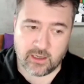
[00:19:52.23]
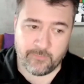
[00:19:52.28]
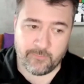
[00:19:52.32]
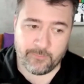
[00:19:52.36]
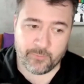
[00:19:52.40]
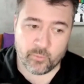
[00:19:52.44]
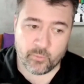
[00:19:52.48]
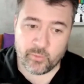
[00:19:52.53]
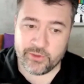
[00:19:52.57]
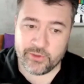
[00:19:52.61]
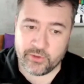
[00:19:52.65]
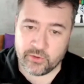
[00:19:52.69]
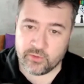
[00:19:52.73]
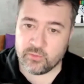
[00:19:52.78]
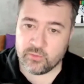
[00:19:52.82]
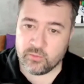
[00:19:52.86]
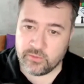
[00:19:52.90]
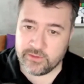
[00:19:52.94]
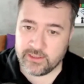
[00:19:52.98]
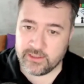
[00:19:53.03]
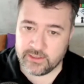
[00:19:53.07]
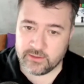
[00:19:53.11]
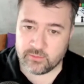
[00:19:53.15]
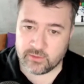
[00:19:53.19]
We do
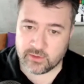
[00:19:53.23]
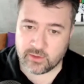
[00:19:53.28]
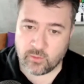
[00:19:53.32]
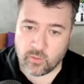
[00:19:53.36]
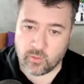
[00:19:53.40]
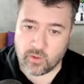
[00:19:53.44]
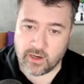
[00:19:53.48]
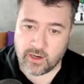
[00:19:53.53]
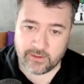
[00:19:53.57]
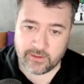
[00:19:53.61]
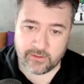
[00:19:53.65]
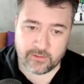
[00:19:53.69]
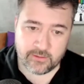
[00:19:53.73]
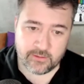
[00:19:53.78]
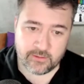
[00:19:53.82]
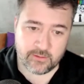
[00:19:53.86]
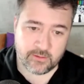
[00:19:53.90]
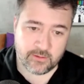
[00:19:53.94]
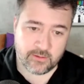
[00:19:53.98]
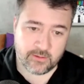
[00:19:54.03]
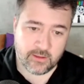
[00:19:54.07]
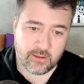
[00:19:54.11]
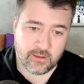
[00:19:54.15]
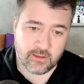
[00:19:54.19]
really require
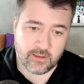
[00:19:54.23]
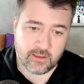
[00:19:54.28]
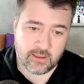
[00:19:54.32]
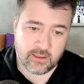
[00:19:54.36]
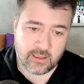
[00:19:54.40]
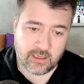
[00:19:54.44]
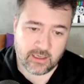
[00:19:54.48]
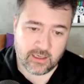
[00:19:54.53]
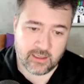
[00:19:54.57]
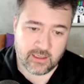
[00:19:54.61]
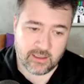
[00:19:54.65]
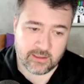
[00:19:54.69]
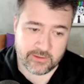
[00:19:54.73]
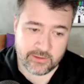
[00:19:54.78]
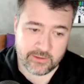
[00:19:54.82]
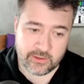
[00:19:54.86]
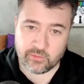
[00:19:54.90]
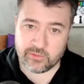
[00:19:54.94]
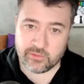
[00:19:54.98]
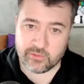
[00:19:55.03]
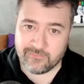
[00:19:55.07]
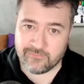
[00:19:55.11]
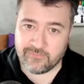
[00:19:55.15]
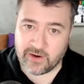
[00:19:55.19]

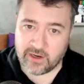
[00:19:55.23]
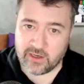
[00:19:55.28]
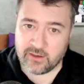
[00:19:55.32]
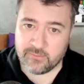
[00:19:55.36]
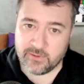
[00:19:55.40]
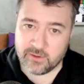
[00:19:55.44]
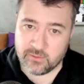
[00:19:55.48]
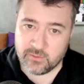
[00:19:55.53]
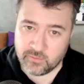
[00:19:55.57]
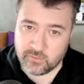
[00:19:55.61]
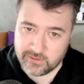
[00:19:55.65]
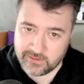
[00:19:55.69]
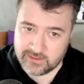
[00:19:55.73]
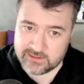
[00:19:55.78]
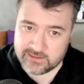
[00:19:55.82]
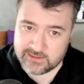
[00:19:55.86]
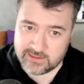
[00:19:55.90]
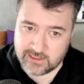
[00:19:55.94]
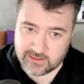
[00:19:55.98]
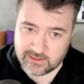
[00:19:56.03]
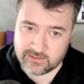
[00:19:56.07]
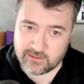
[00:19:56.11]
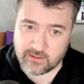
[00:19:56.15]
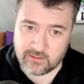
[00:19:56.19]
an environment with these
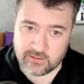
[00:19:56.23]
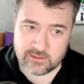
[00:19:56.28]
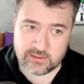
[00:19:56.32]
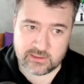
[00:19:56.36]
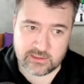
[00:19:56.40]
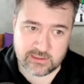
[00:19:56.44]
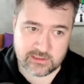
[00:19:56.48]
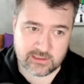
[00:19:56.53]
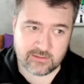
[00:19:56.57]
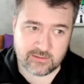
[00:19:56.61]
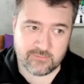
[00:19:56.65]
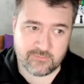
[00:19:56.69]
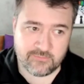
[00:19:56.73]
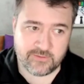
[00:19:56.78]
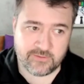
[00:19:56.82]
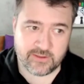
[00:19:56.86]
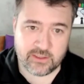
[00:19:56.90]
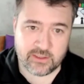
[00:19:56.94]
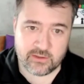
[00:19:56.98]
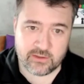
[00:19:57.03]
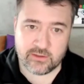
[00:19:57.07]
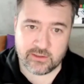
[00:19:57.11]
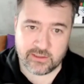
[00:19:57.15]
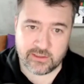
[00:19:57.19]
technologies
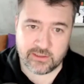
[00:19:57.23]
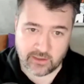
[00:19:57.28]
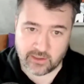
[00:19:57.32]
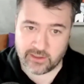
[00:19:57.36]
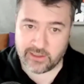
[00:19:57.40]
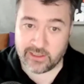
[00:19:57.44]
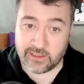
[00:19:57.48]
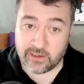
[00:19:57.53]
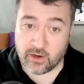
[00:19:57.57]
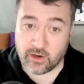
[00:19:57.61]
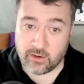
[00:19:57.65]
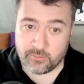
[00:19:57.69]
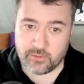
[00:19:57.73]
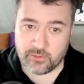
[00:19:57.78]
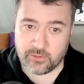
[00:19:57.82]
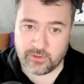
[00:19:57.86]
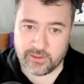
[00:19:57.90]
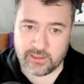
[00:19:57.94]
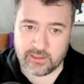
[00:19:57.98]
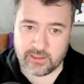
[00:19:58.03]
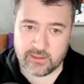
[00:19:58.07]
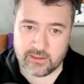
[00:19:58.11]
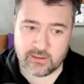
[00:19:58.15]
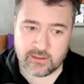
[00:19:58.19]
configured and
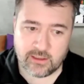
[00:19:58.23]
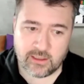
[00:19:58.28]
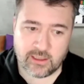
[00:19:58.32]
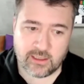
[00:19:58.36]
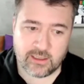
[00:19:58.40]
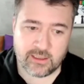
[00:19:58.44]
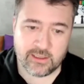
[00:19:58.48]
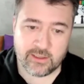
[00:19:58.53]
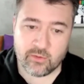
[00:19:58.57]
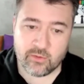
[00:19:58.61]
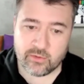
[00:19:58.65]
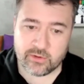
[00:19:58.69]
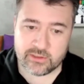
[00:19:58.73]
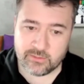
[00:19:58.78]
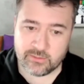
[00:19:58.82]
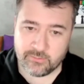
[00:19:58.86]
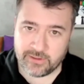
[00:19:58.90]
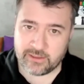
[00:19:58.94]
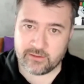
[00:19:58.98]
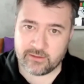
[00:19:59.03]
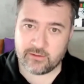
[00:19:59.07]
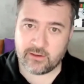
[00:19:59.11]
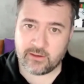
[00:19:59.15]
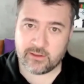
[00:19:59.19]
operating in order to
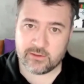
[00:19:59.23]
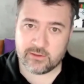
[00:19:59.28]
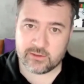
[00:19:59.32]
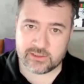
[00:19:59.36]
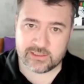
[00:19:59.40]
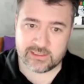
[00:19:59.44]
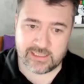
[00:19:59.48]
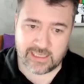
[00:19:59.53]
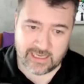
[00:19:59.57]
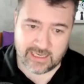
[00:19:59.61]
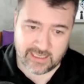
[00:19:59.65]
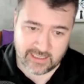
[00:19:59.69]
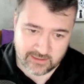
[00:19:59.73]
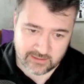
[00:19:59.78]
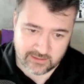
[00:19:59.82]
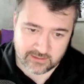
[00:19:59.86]
better understand